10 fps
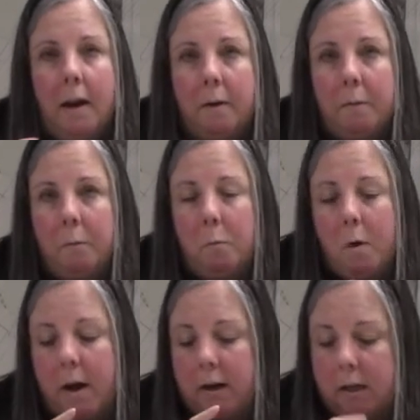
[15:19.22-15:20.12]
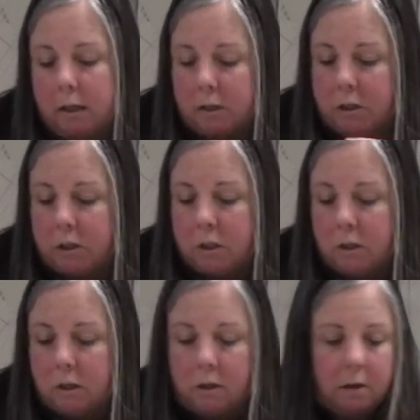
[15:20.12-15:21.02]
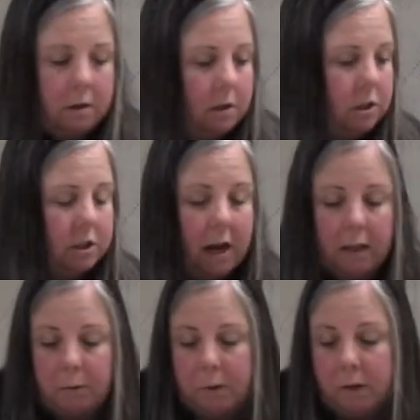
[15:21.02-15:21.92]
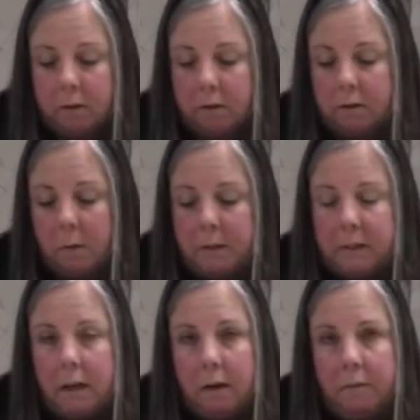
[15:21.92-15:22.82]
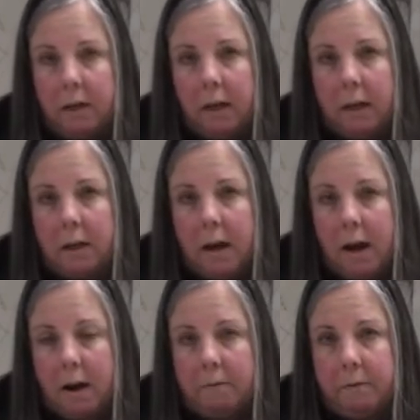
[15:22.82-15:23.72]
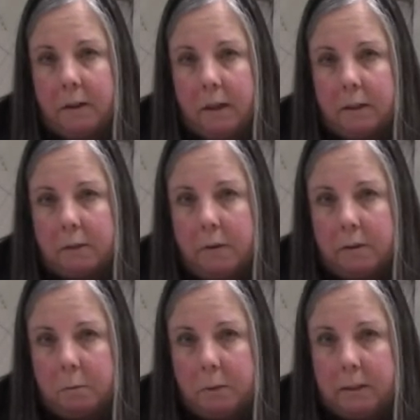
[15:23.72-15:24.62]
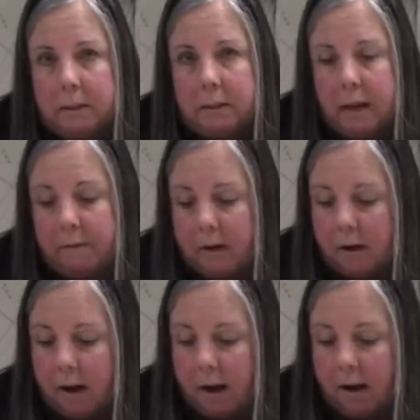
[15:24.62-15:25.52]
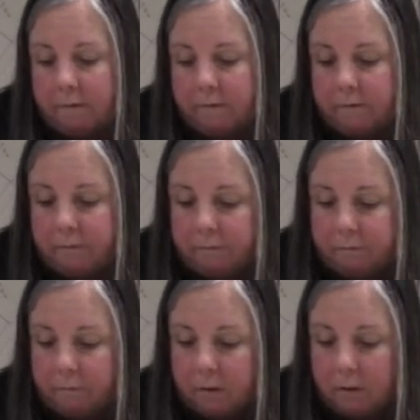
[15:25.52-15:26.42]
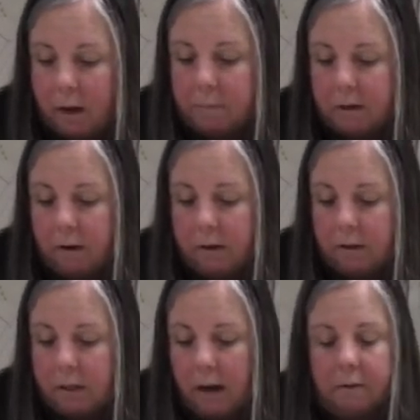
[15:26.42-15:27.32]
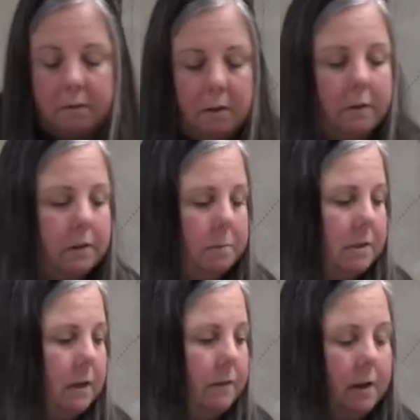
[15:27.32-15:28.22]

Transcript: 1 inch shallower. So instead of the 8.5, it's going to be 7.5. I'm sorry. Yeah, no, it's going to be